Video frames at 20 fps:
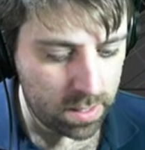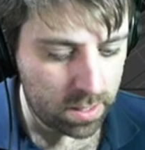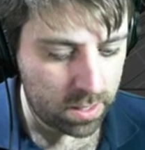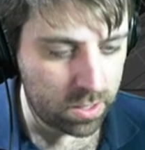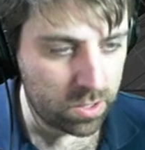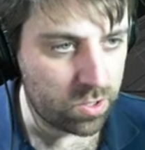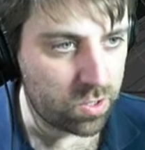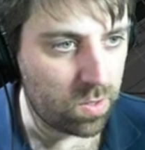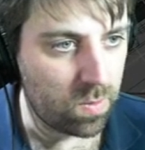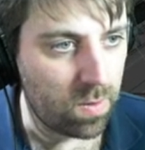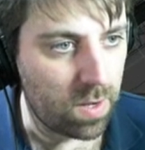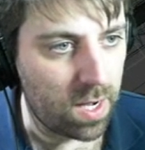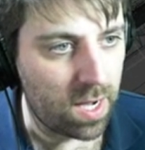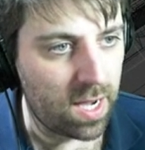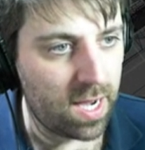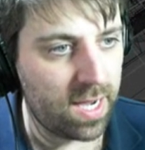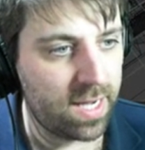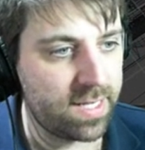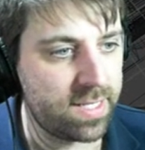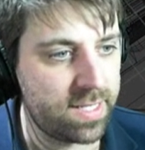Control
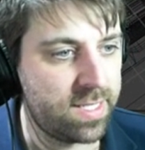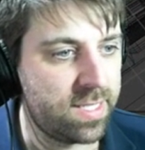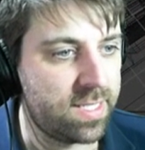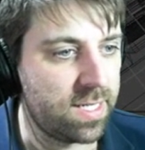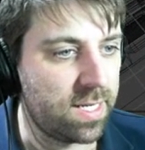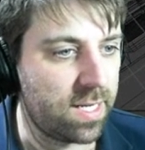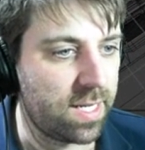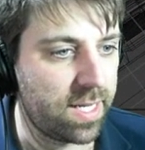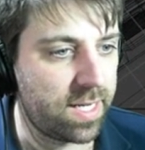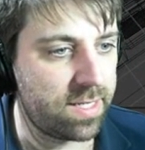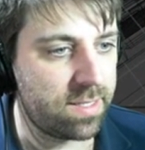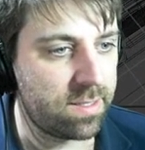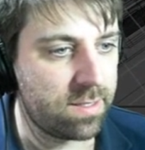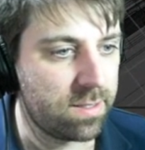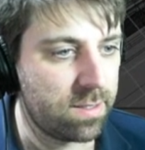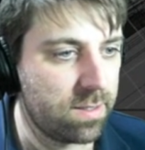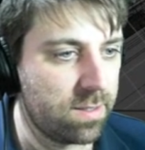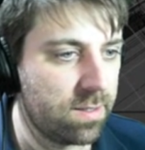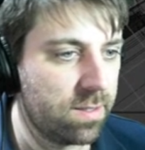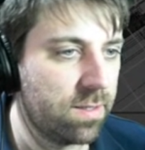I,
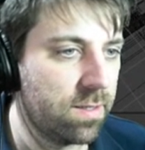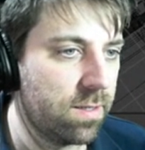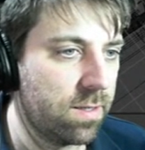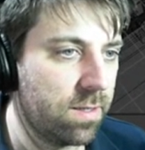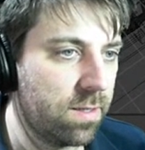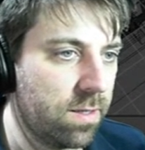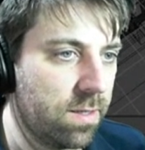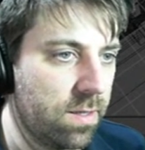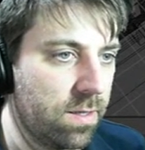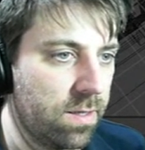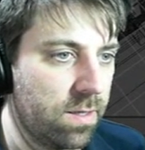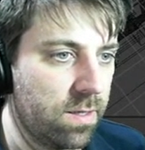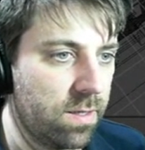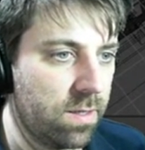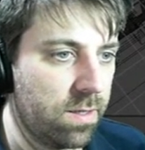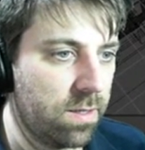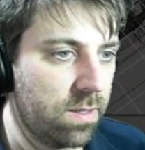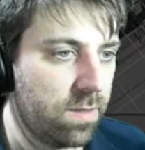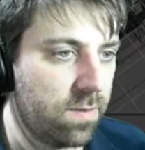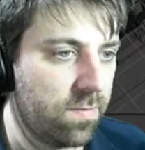delete
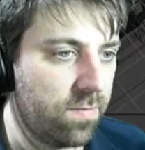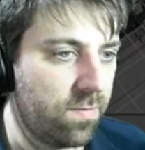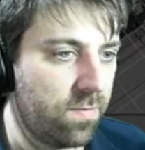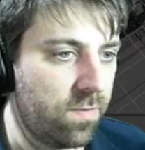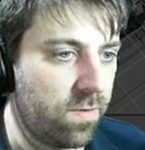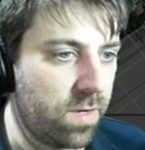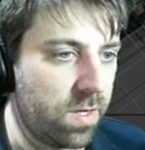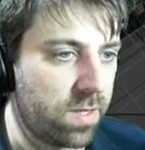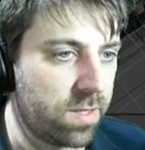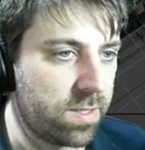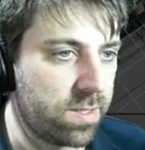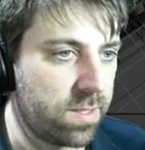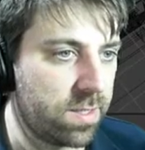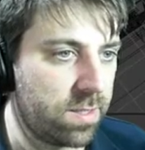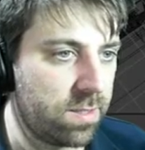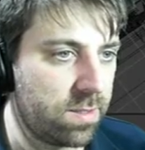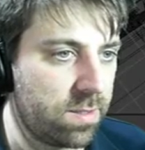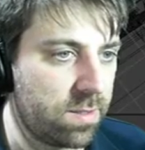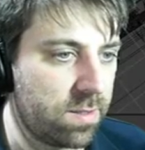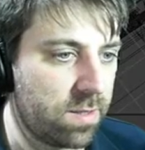
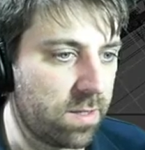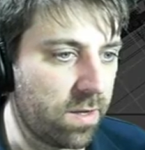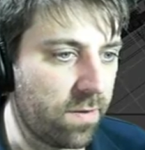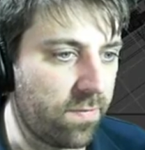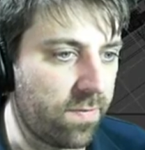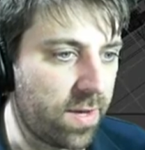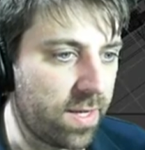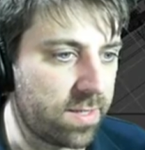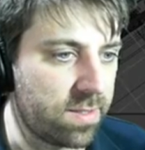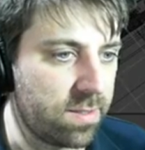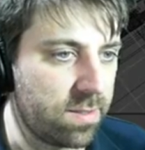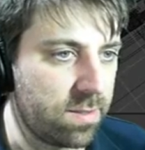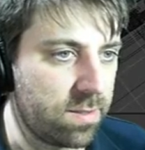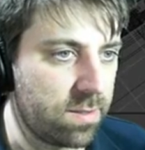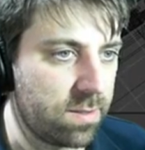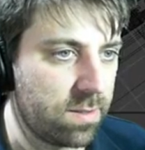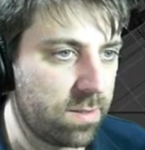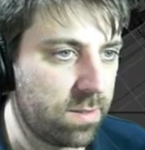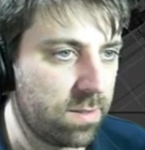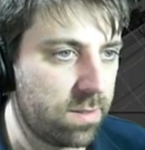vertices, no
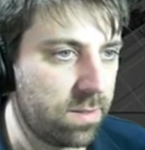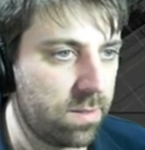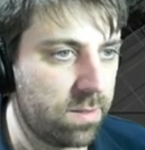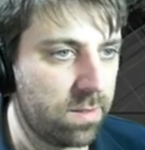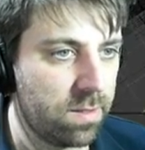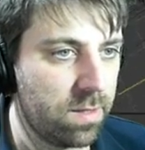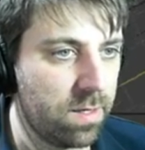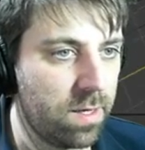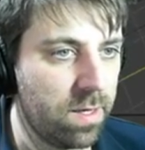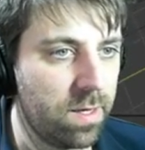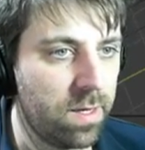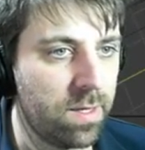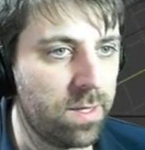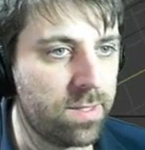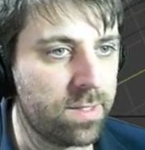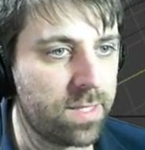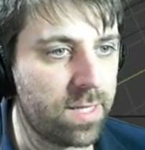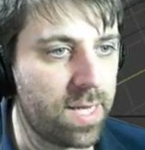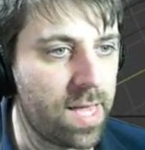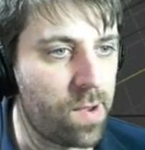faces.
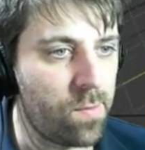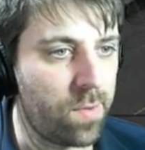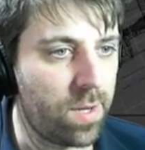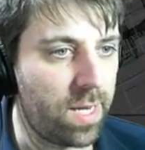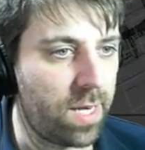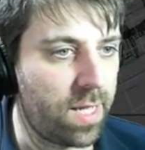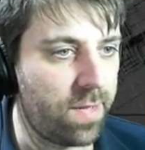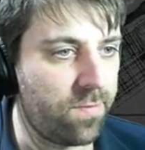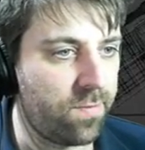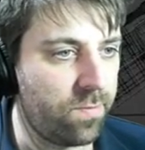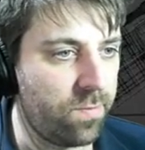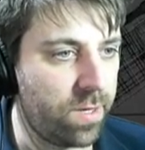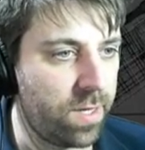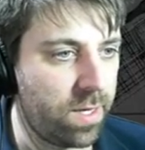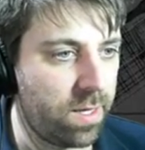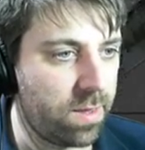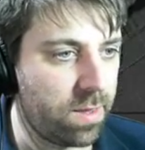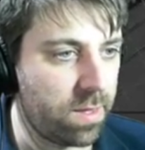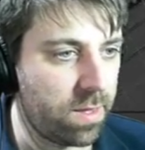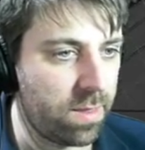So now we're left
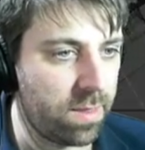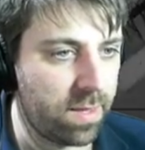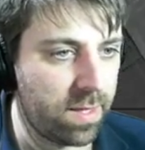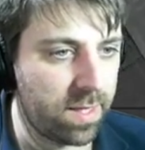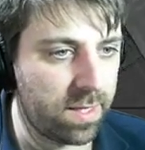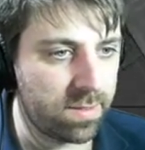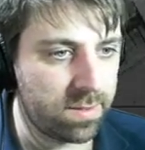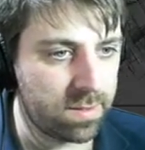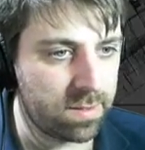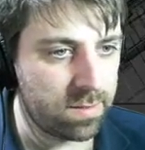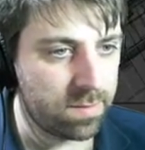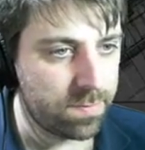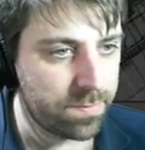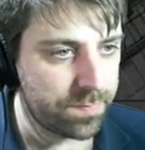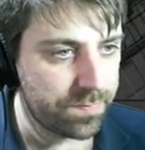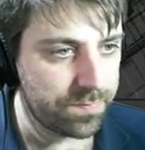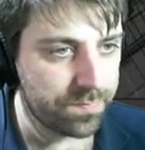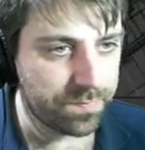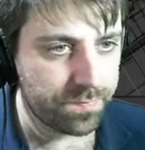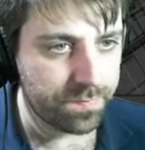with this.
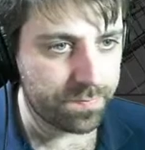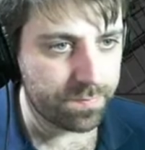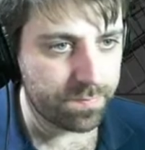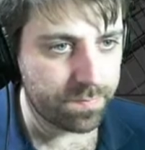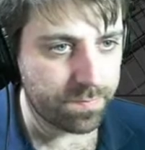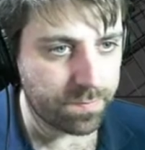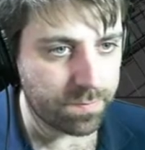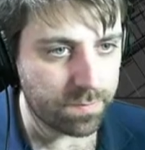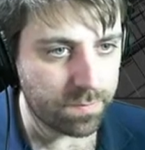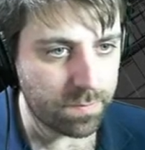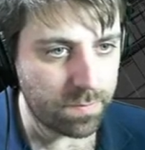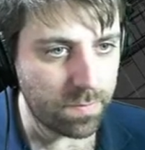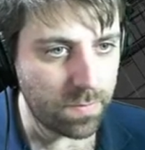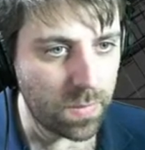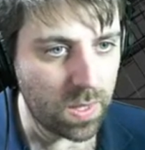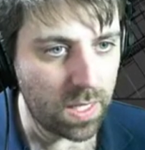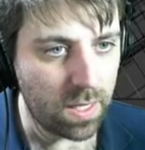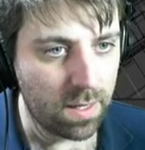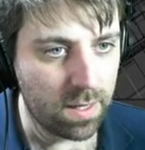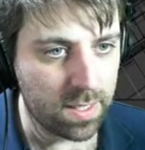
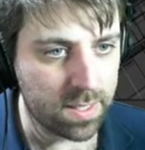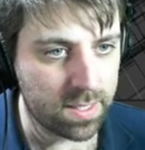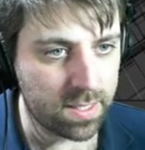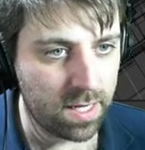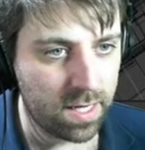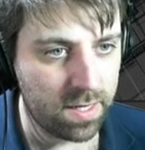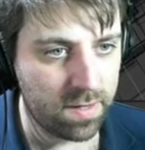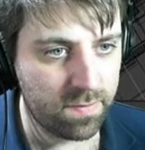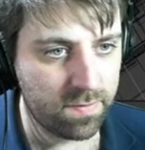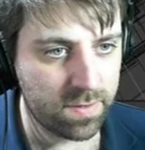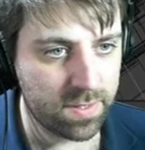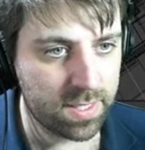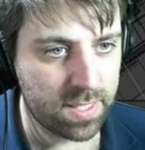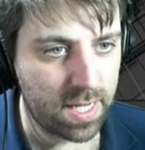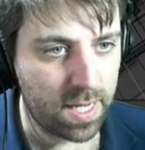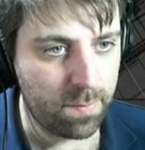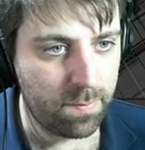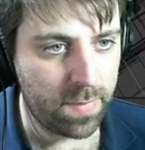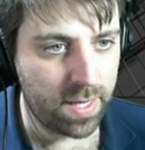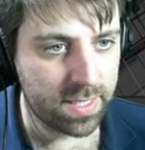Let's kind of
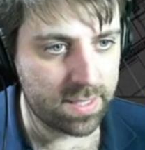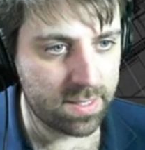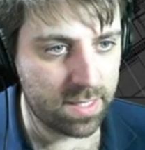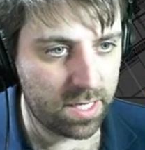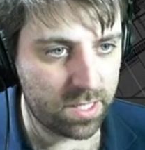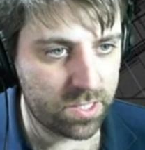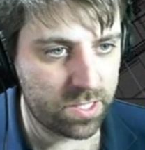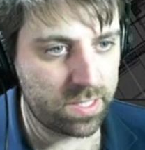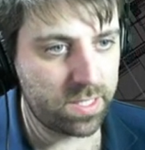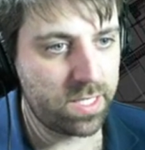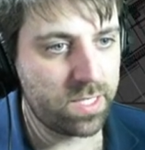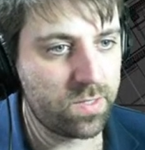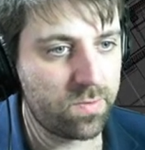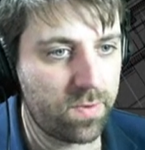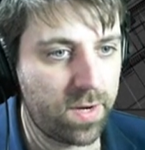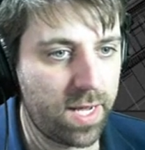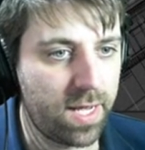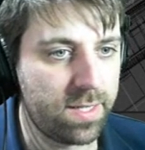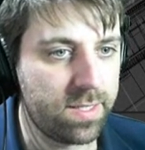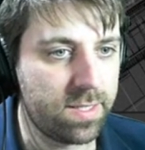start massaging these
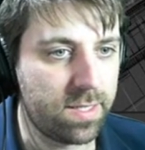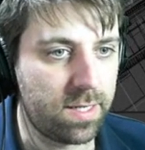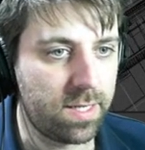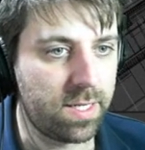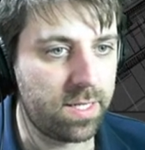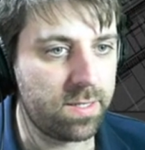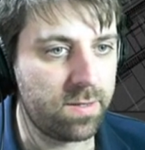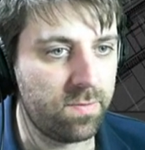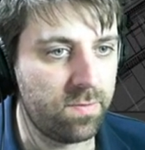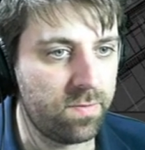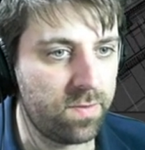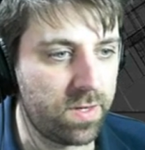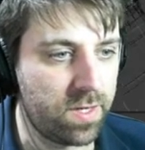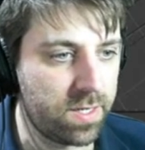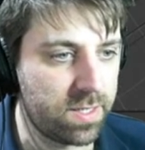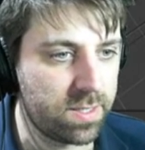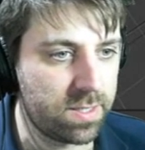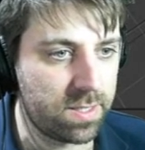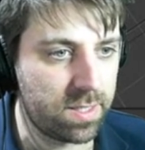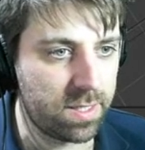around, delete
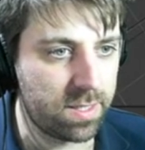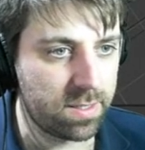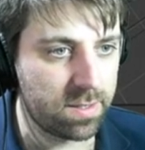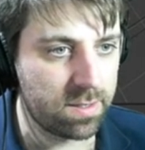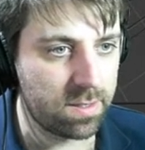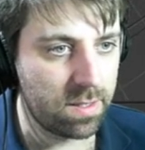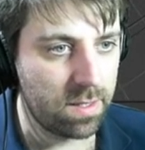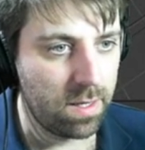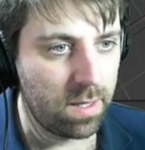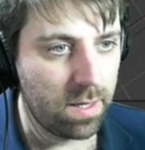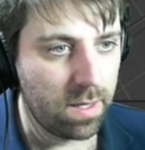vertices.